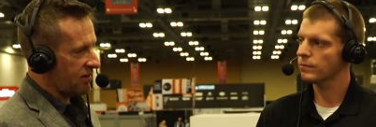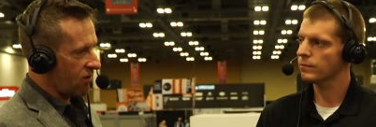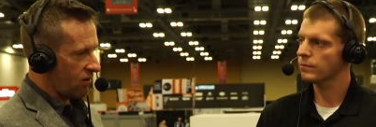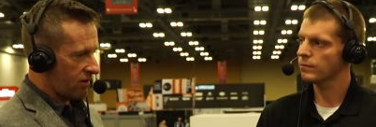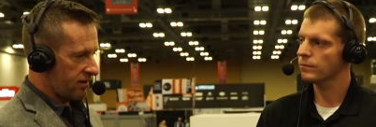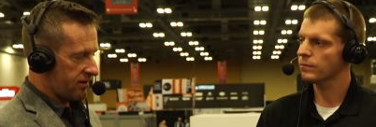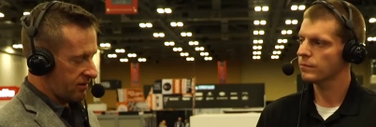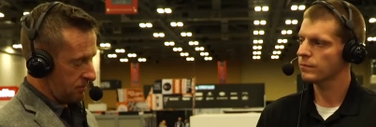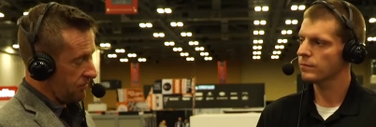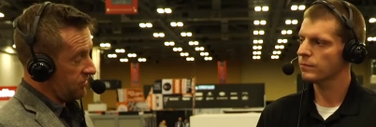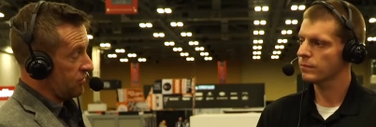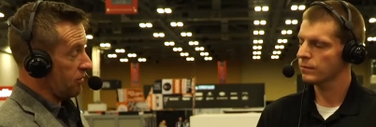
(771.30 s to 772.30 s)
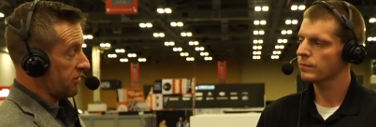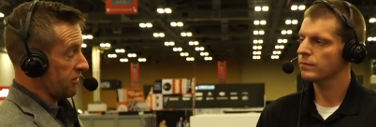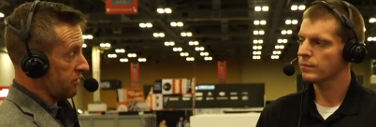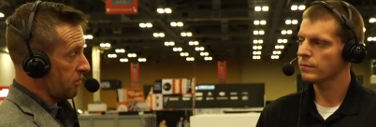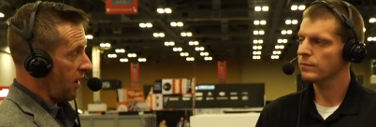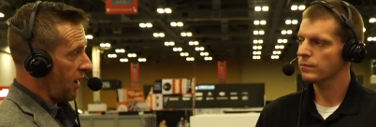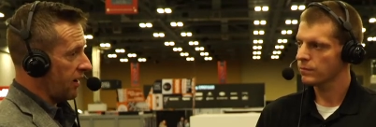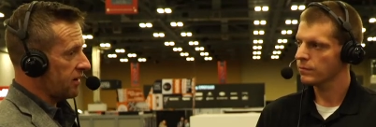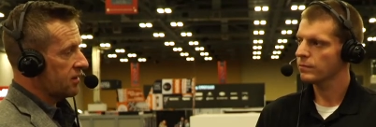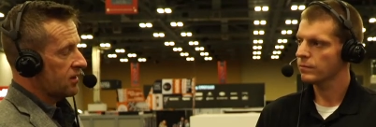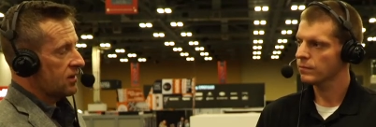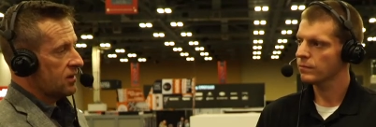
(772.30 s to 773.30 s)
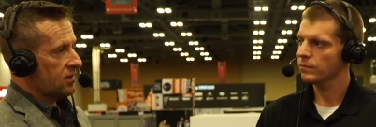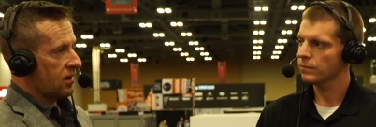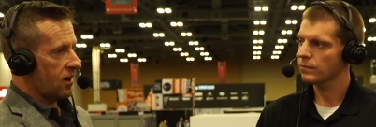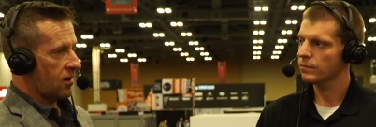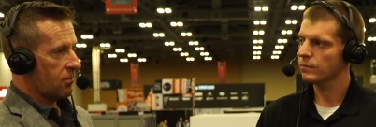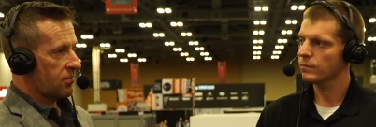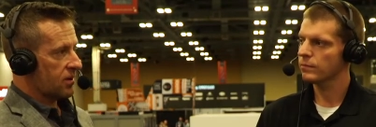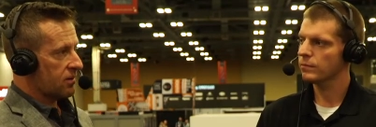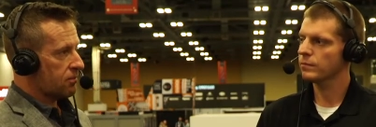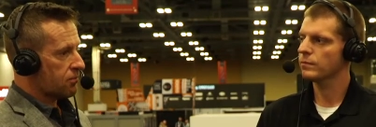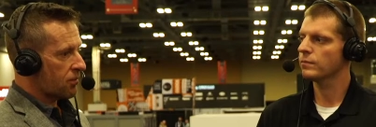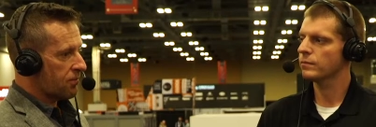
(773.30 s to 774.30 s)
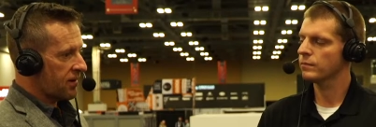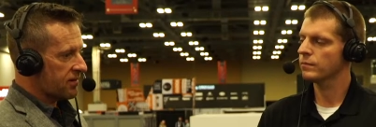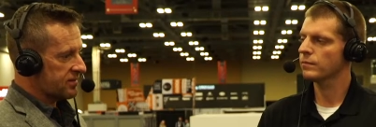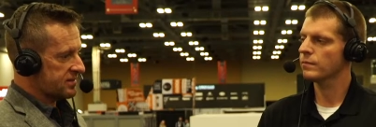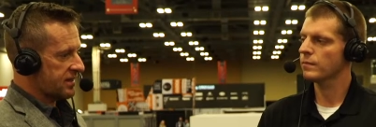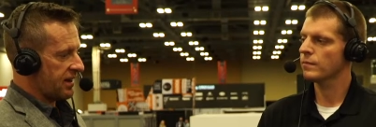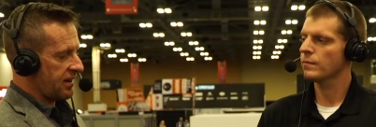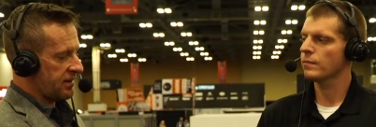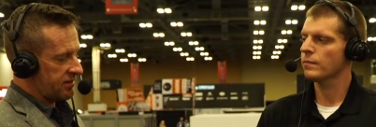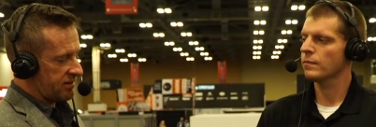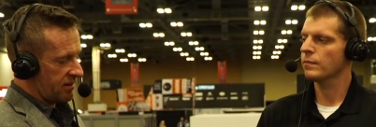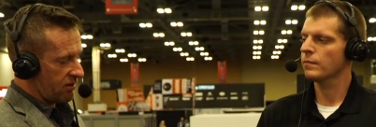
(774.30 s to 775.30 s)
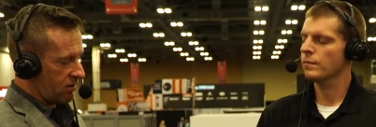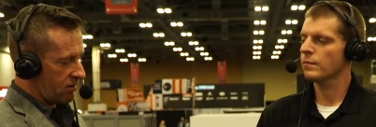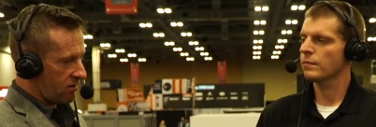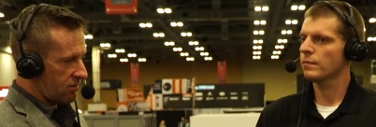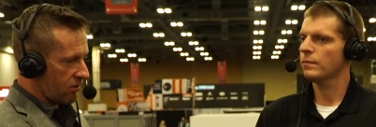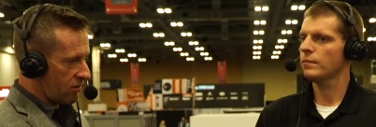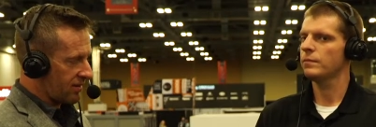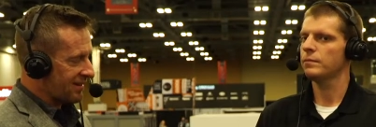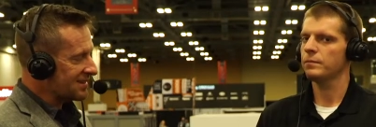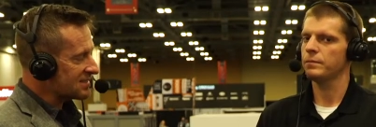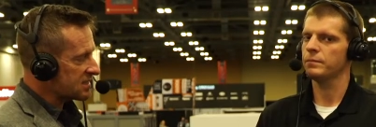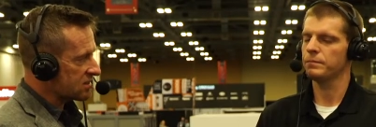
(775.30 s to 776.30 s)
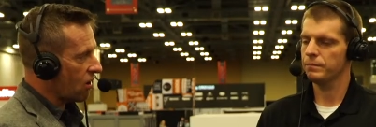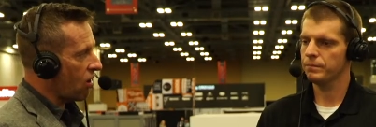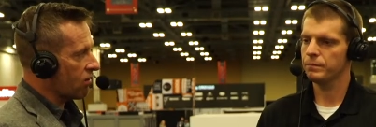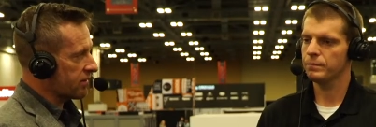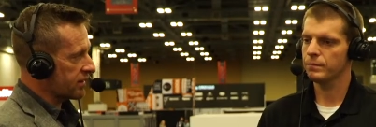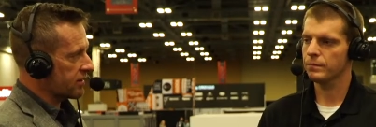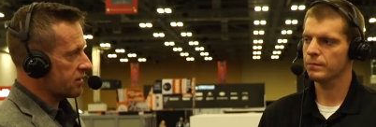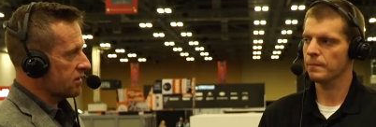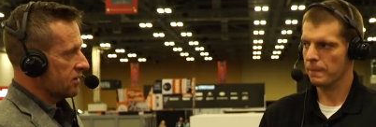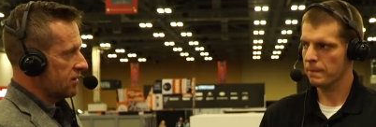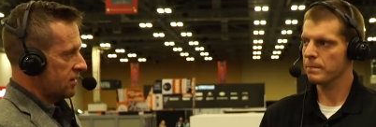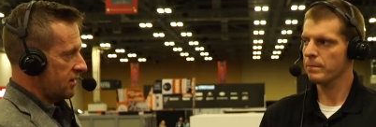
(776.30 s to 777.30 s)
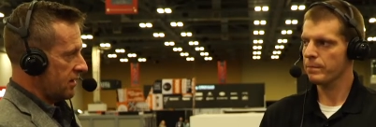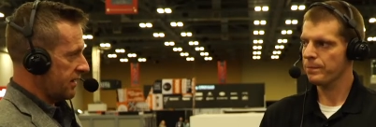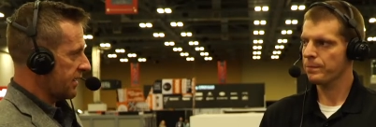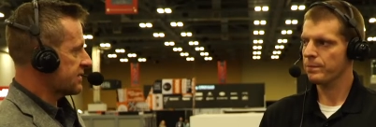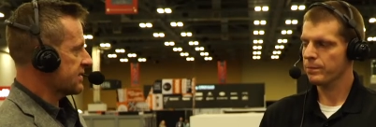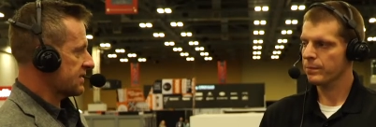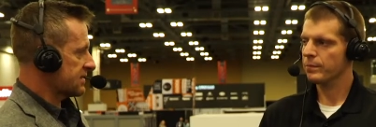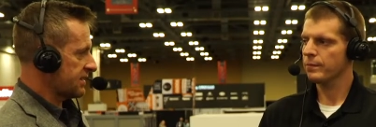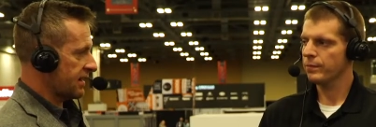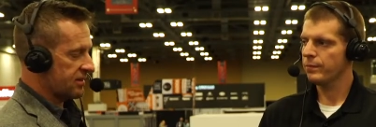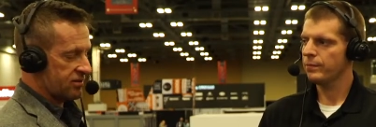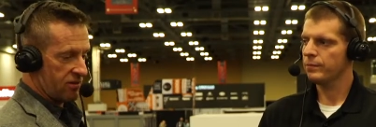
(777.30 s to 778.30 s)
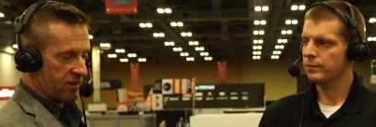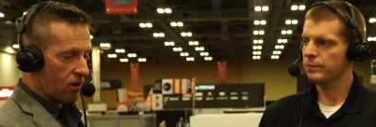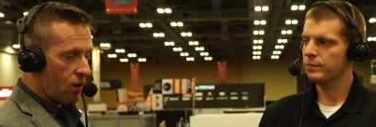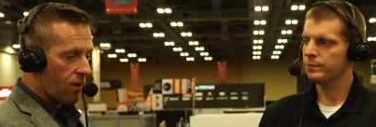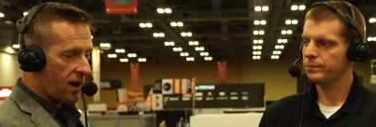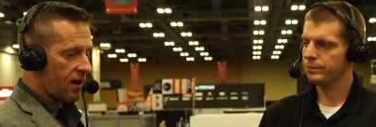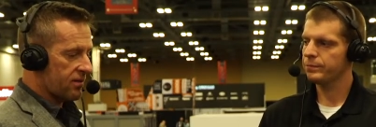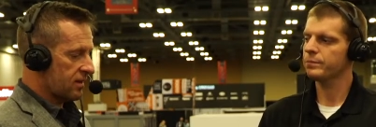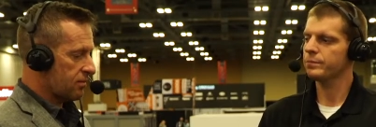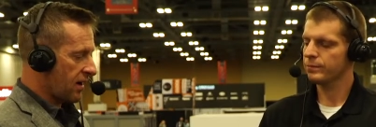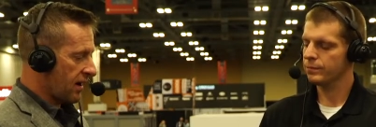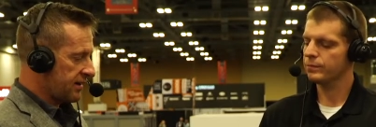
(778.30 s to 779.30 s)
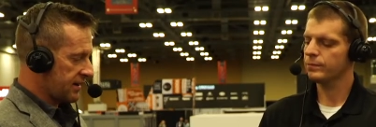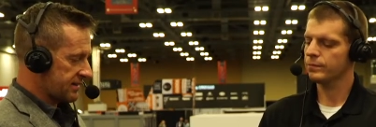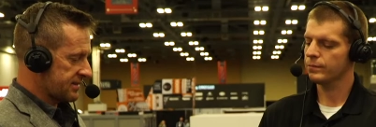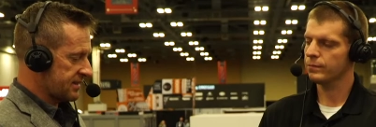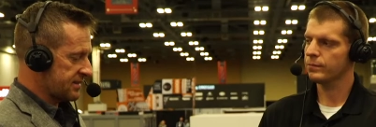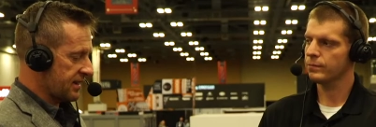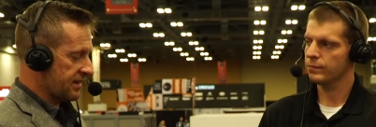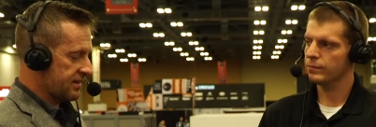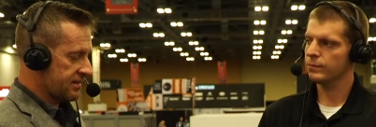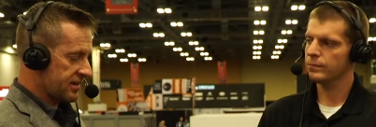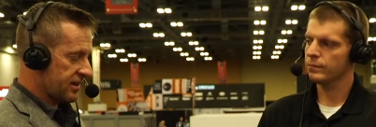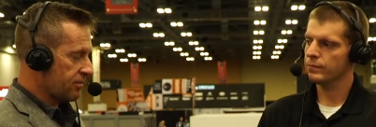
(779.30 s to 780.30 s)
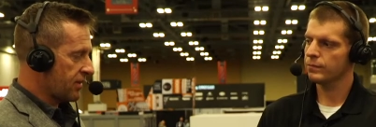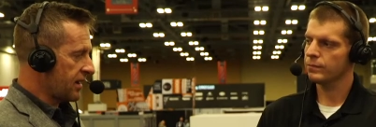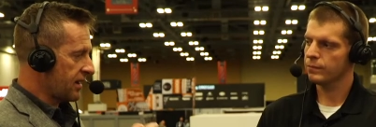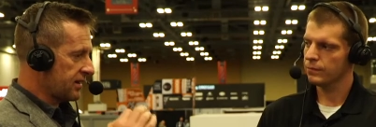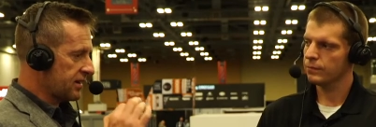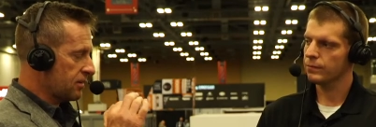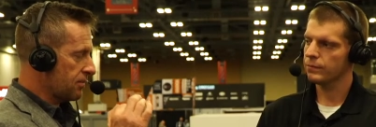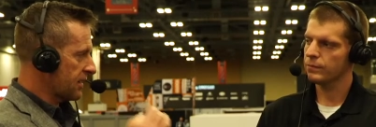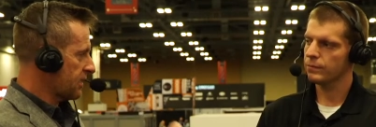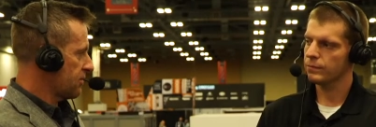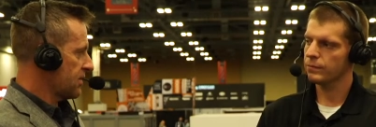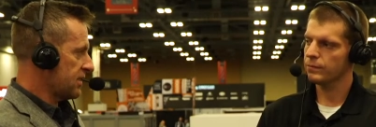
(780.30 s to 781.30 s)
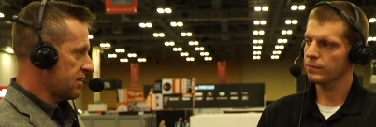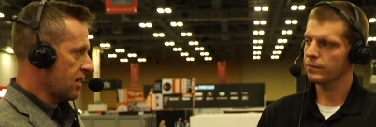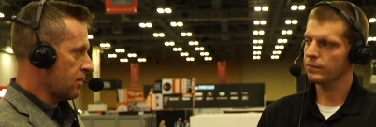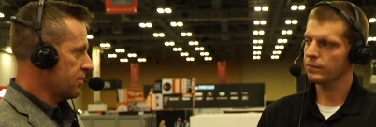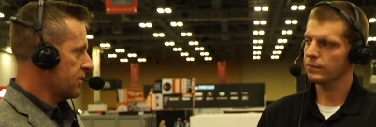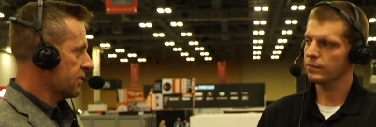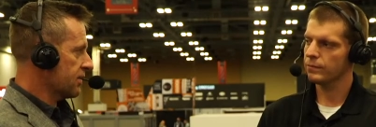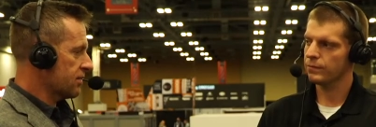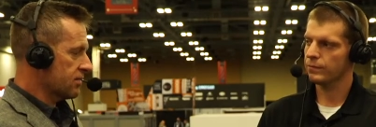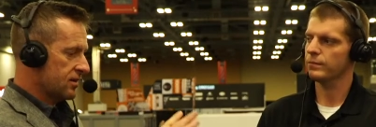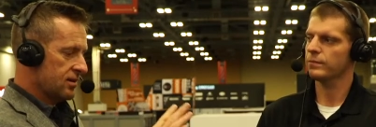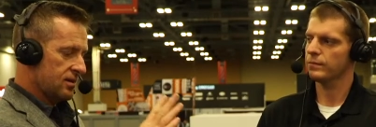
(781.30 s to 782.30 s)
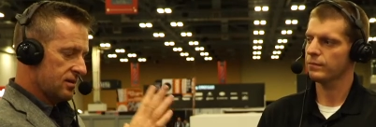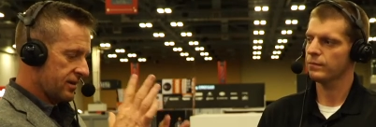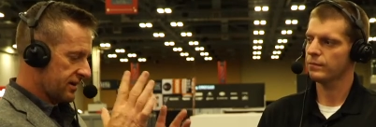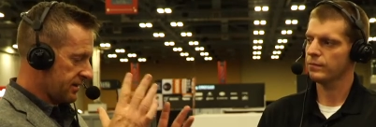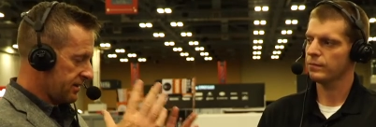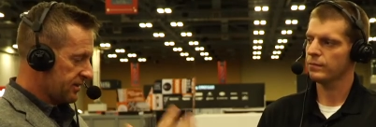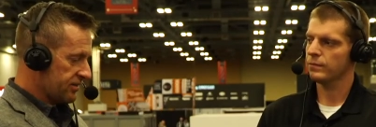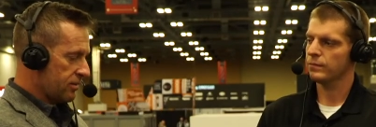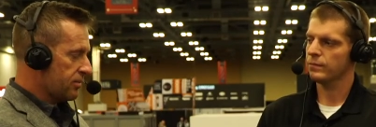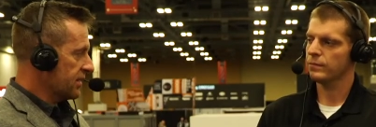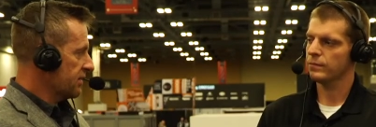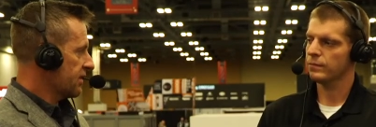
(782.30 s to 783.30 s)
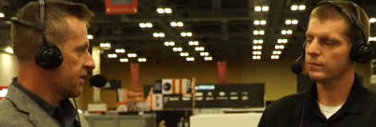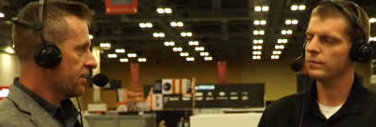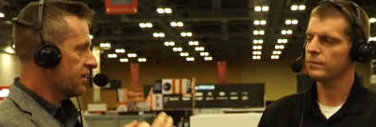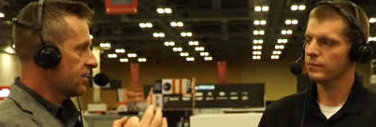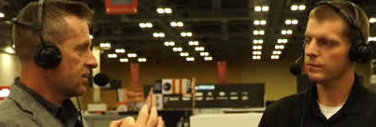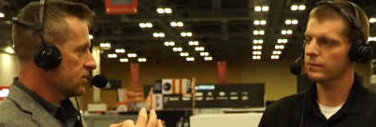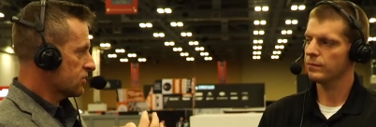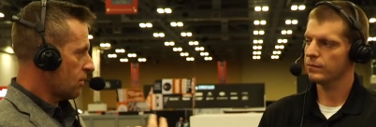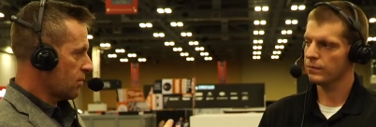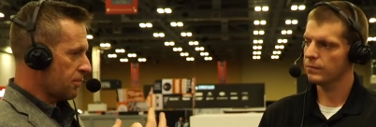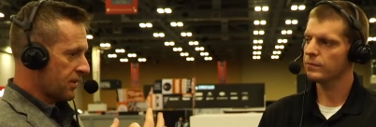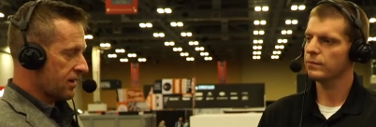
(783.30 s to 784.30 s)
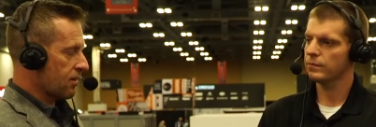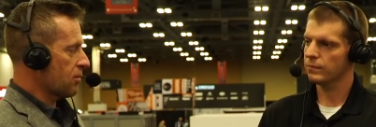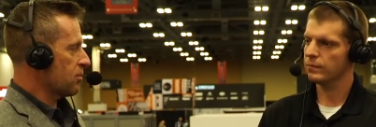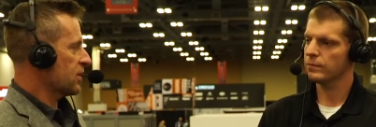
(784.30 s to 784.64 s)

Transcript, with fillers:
Speaker 1: of hard to put you on the spot. But prepare these guys that are installing an XS sight. So they go out, they buy an XS sight, they say, man, I need to pick up that dot bigger. Like, it needs to be there, so I'm going to pick up a